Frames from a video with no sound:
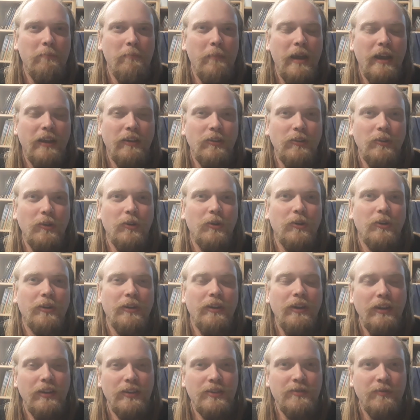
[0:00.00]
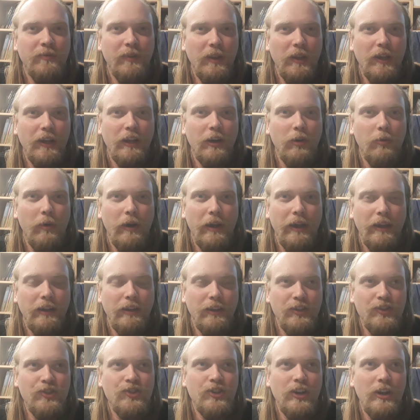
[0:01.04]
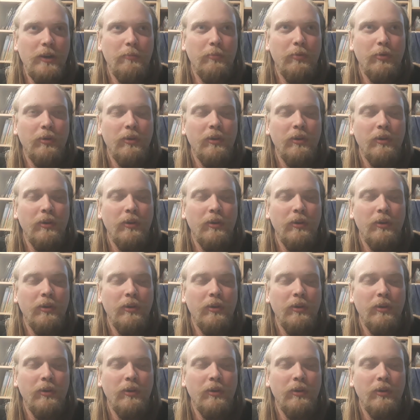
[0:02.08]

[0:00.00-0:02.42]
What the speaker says: Mandalore is flying away in his ship,